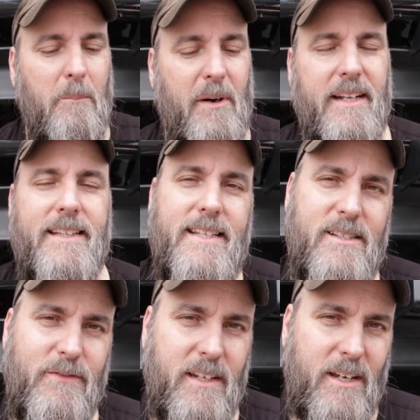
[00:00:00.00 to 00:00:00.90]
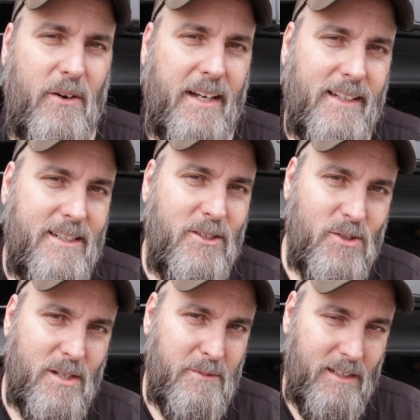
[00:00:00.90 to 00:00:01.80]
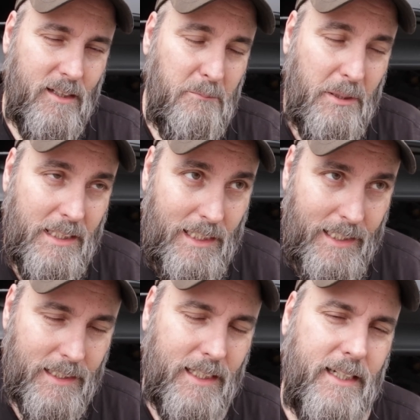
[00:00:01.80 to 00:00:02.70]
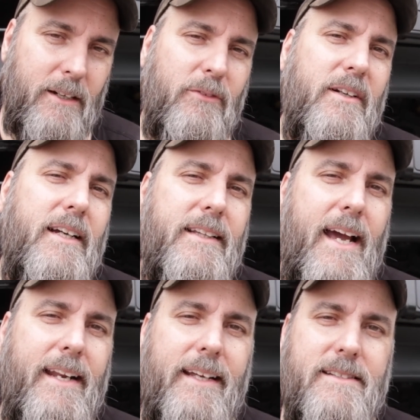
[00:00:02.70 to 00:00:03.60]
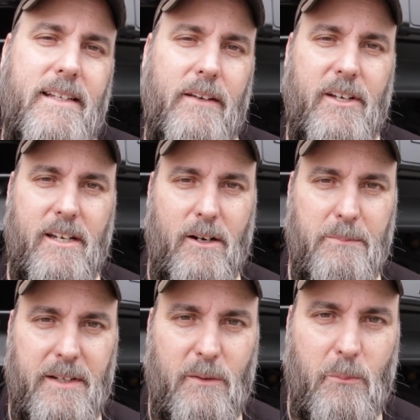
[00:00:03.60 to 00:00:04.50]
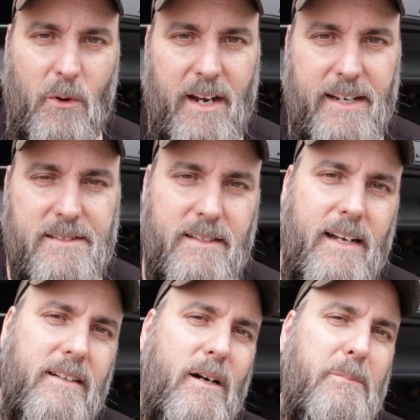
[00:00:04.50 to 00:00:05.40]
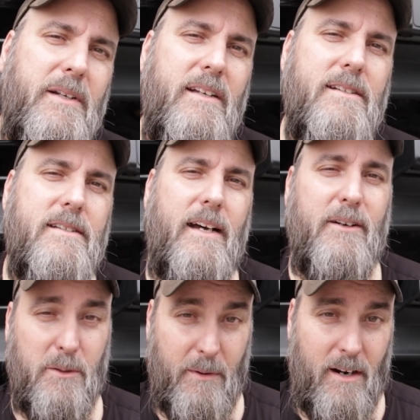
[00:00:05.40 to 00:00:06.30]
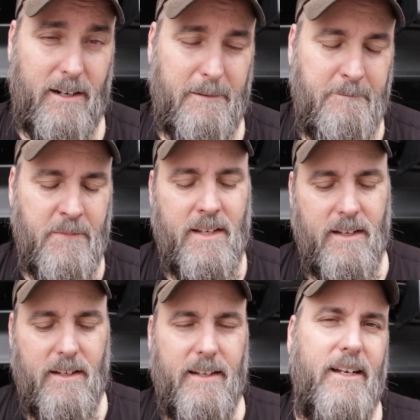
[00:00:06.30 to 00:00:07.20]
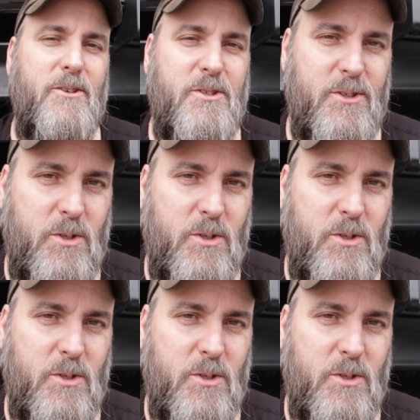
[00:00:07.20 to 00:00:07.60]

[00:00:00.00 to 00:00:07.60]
But this video, I'd like to do something completely different, and that is give a company praise. And that company is Edelbrock. Here's the